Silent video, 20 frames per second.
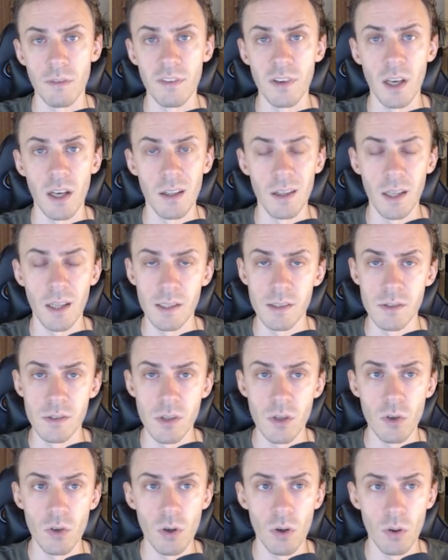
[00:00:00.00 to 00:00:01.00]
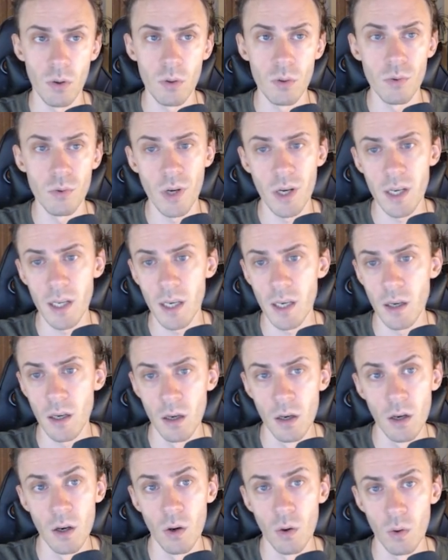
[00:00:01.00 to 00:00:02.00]
via layer 0 already
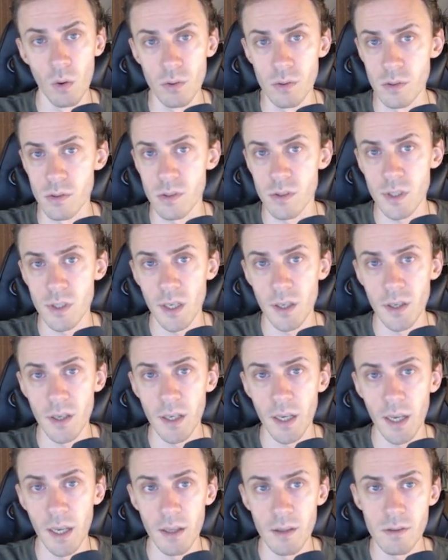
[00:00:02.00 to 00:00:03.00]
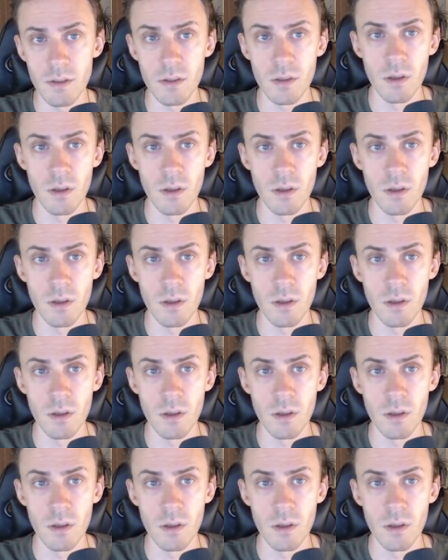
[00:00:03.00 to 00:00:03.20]
on the Stargate,